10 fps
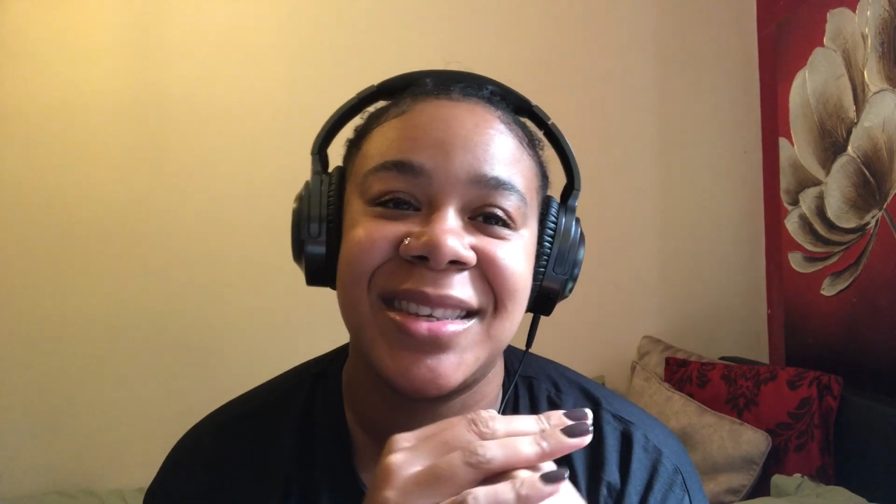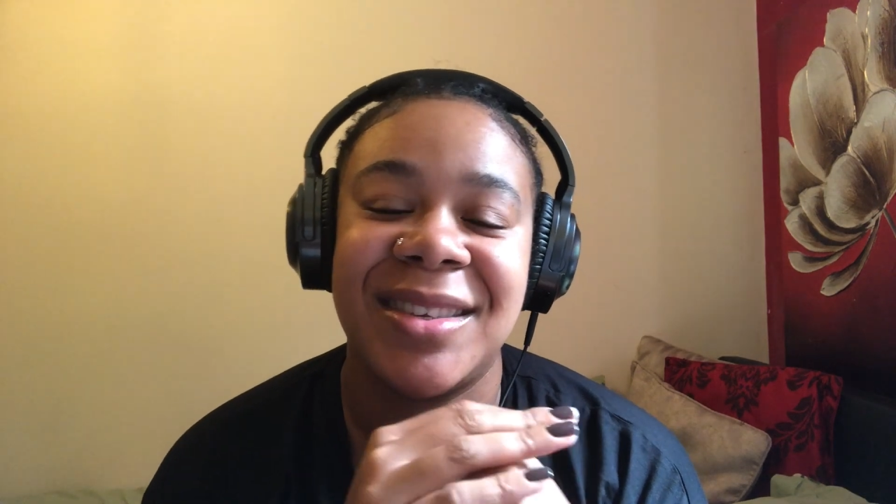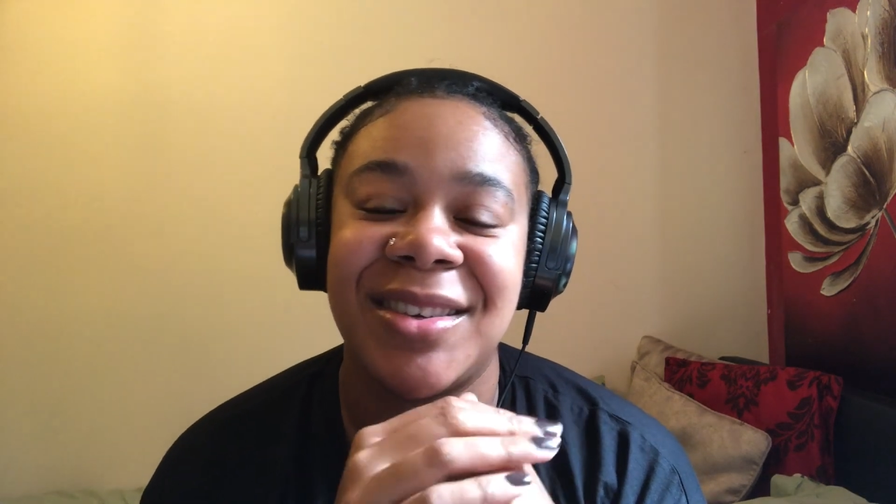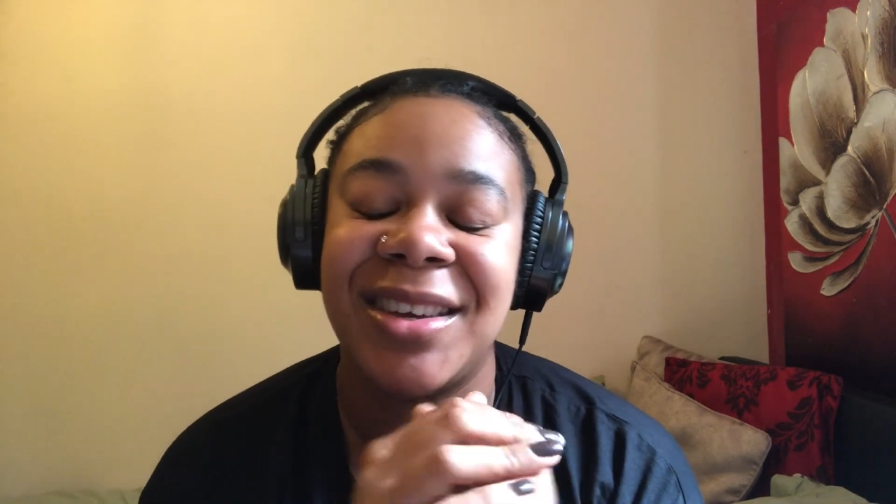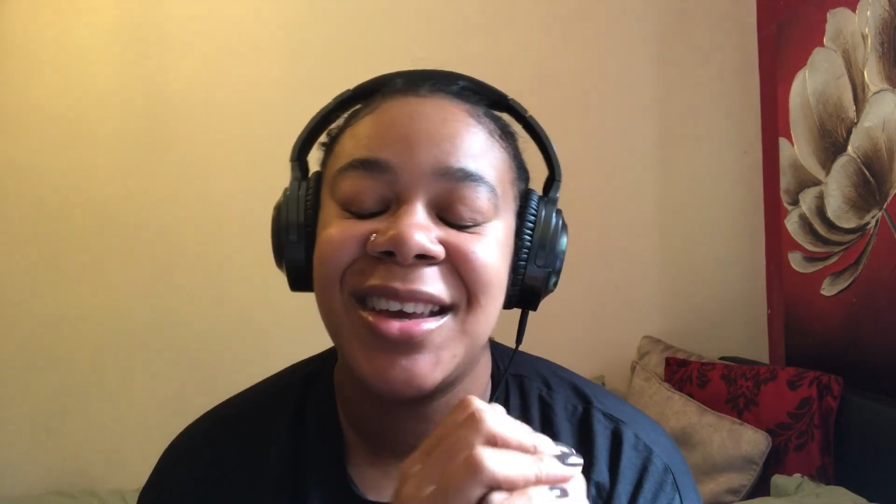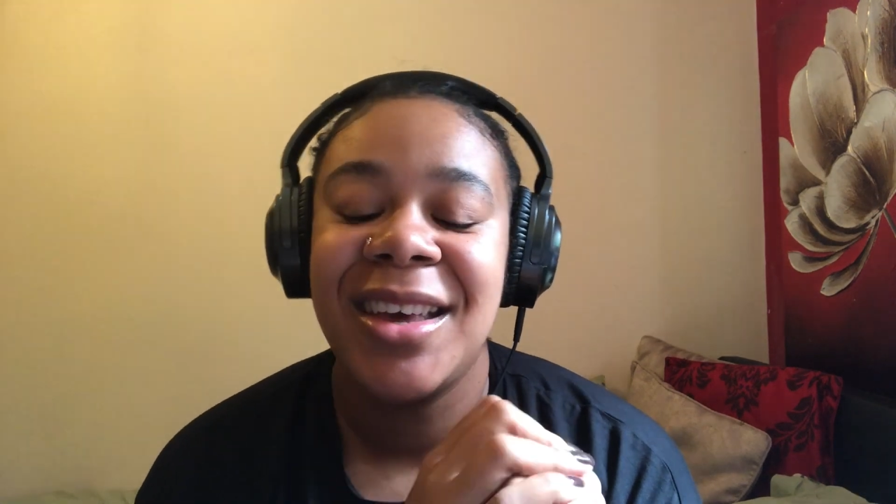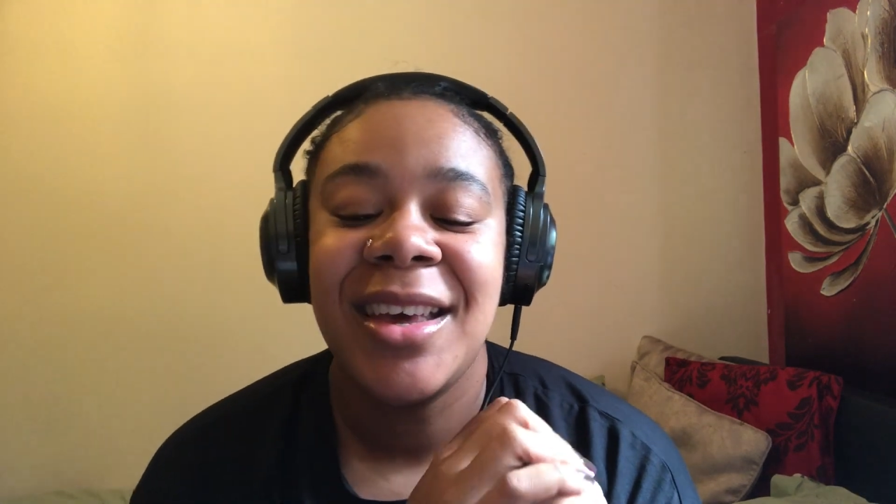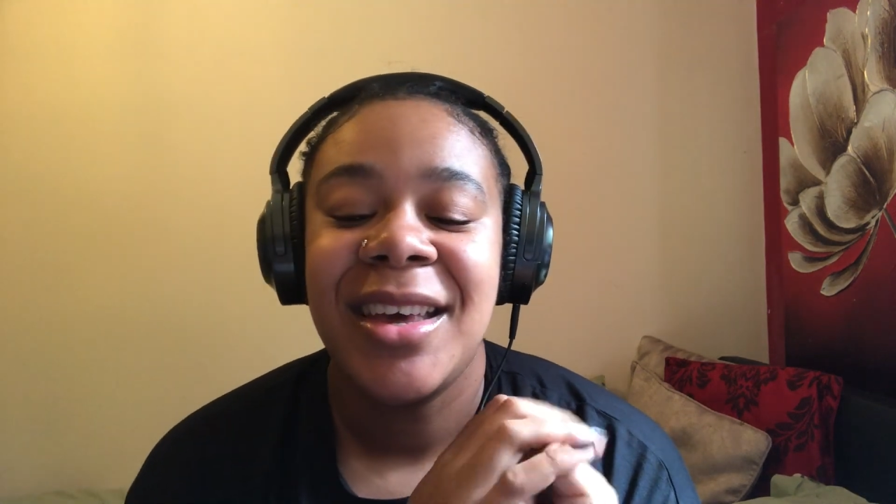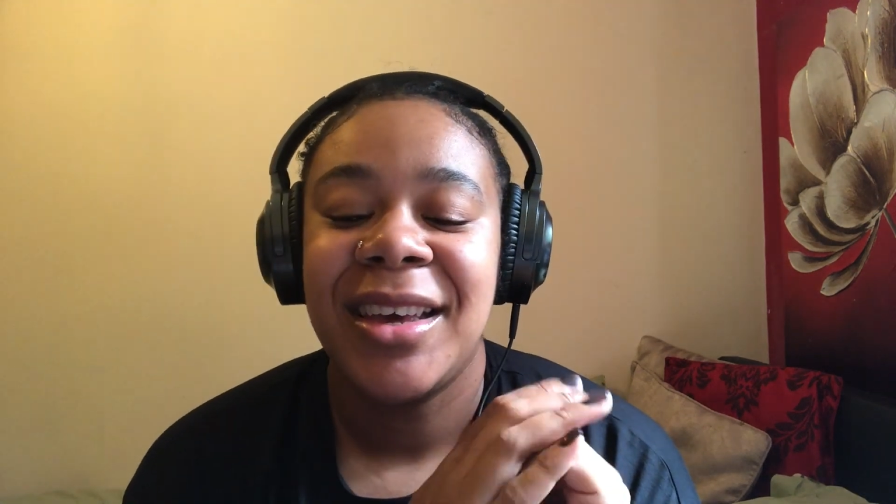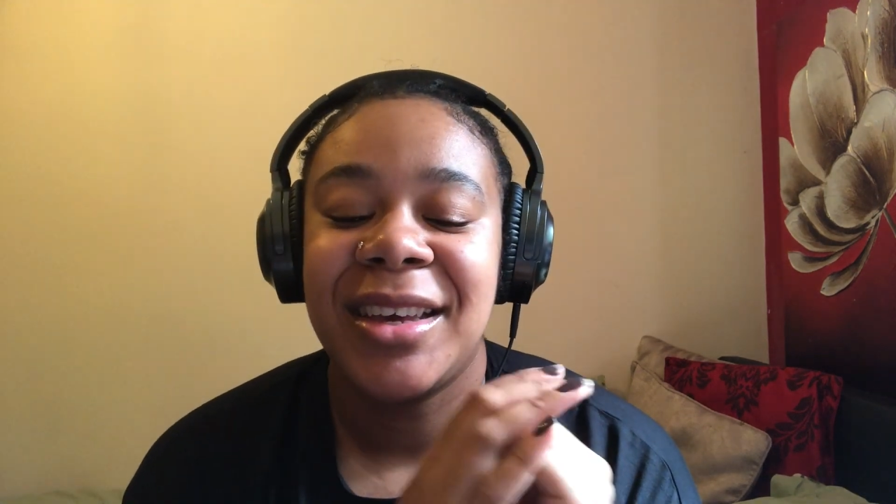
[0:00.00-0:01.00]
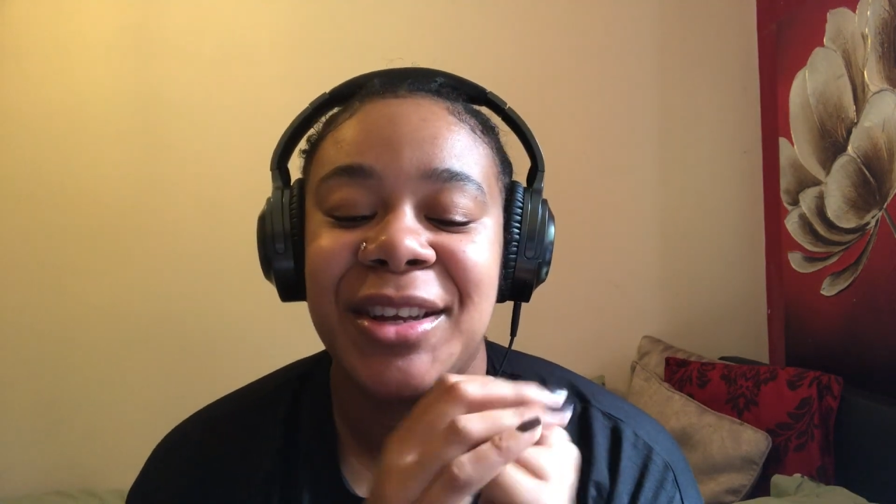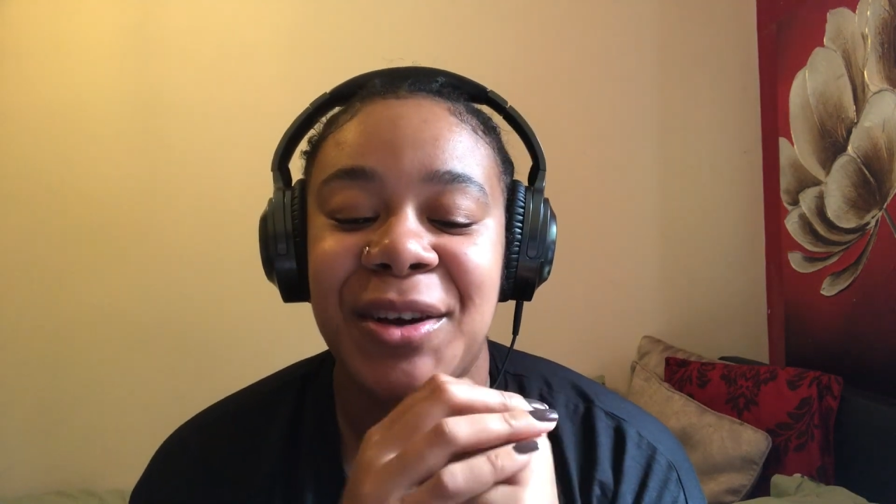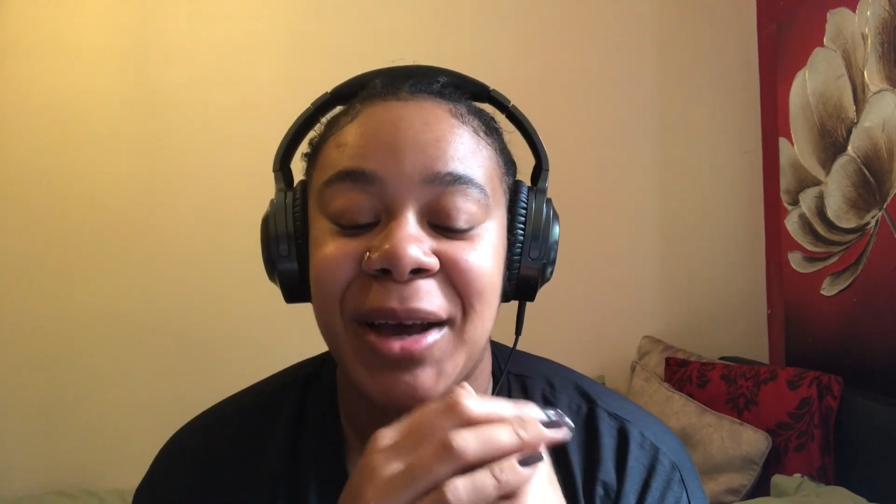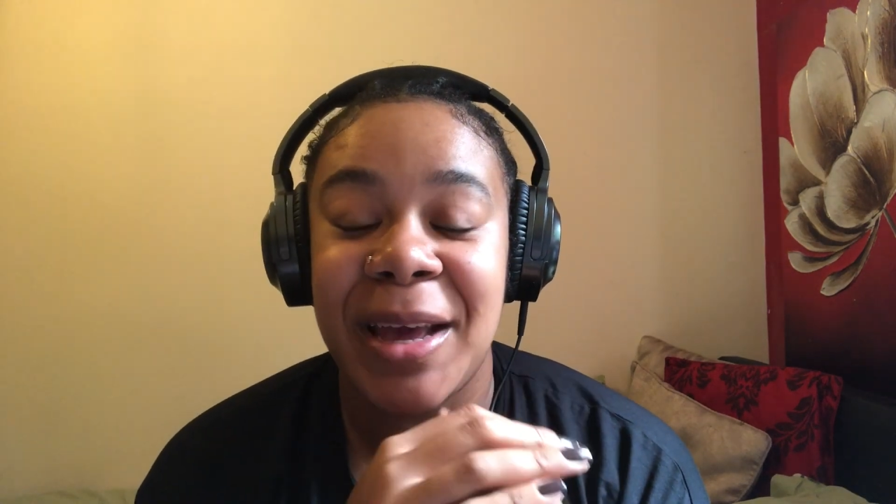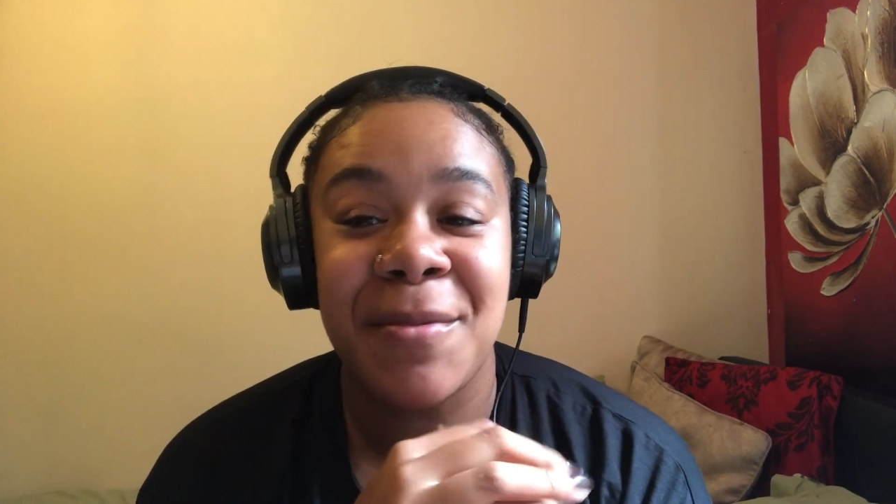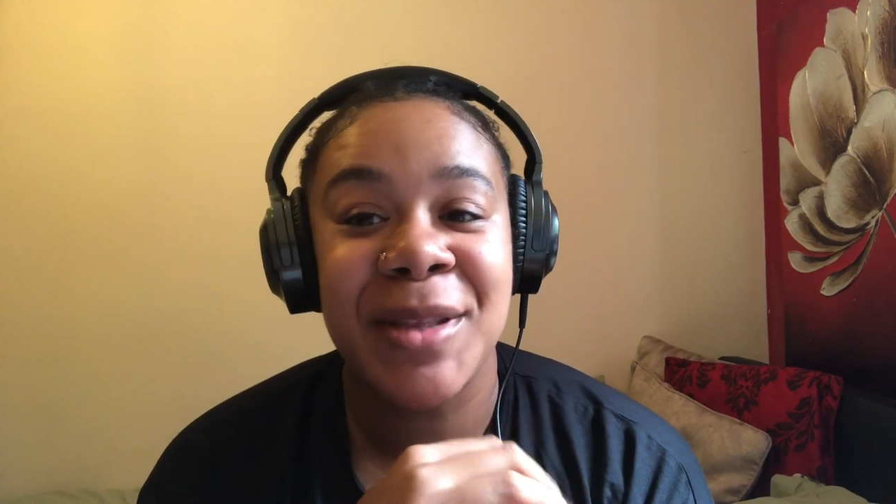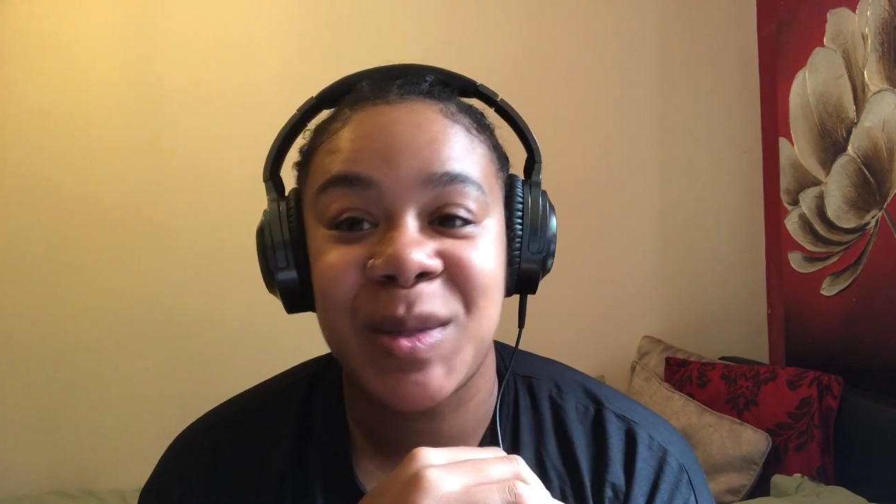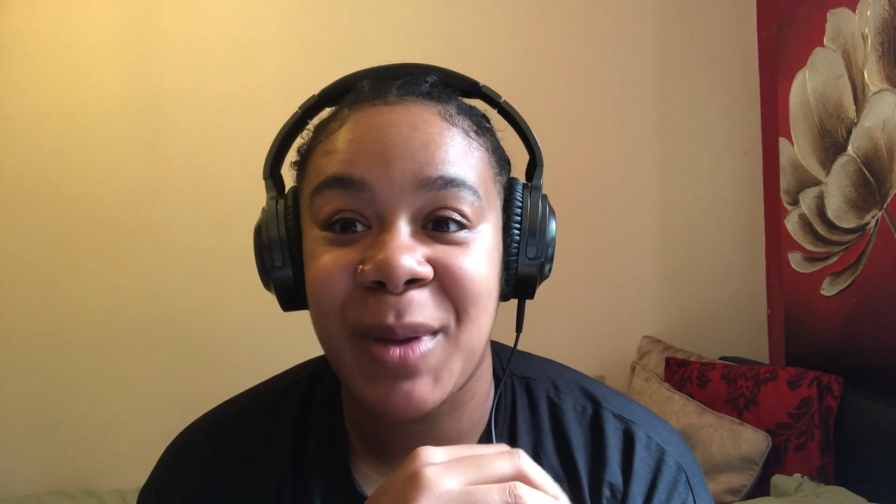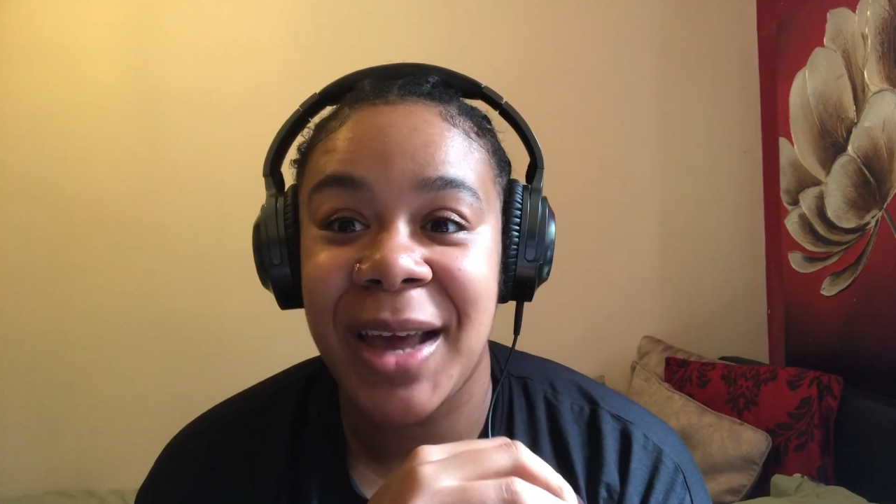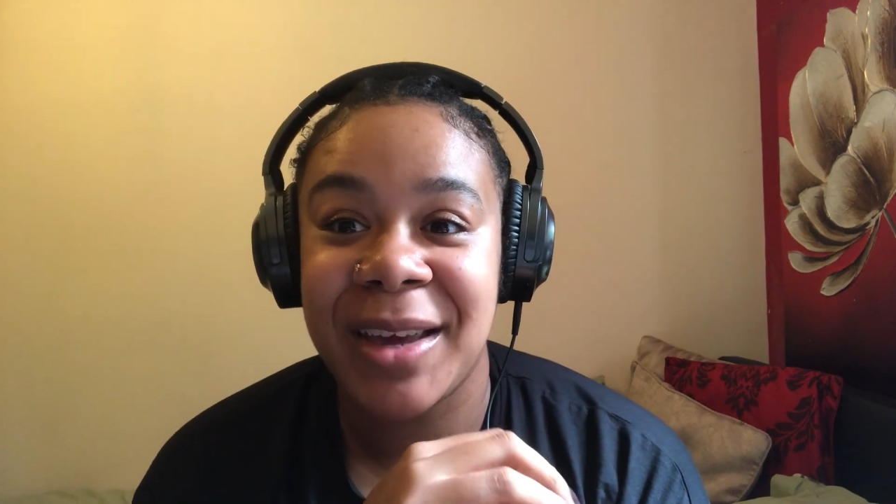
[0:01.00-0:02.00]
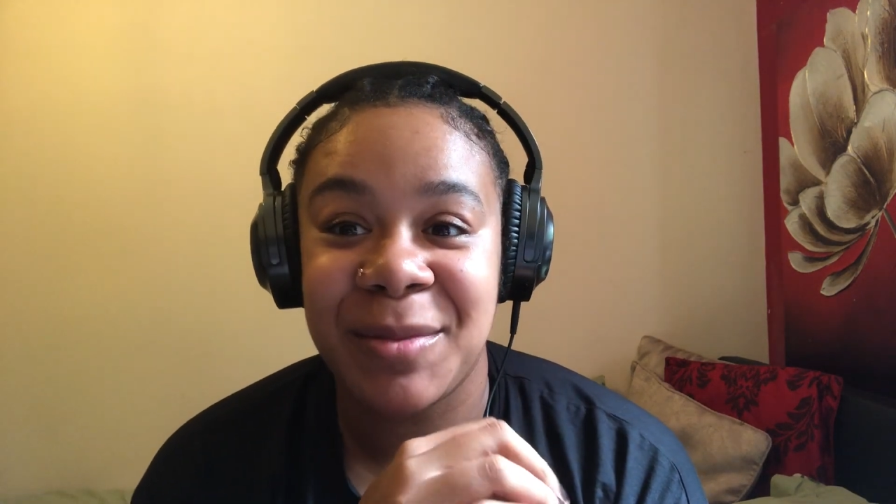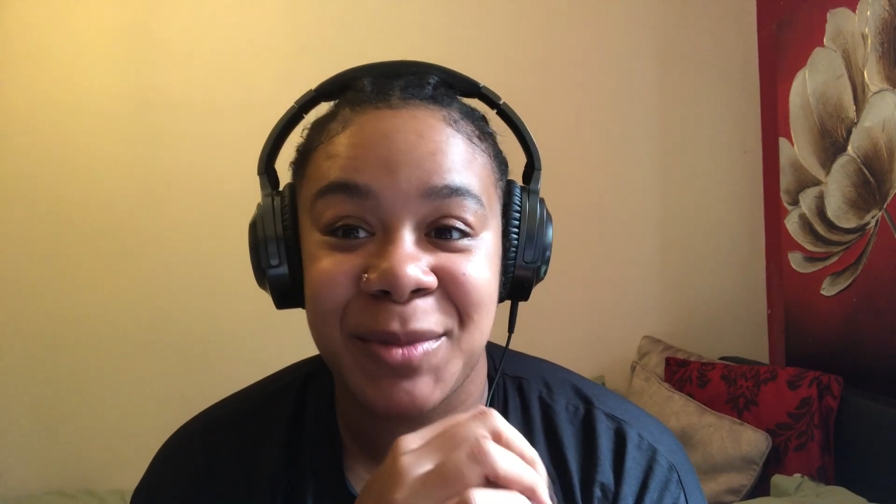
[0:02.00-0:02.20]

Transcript: So, you know, I am inspired,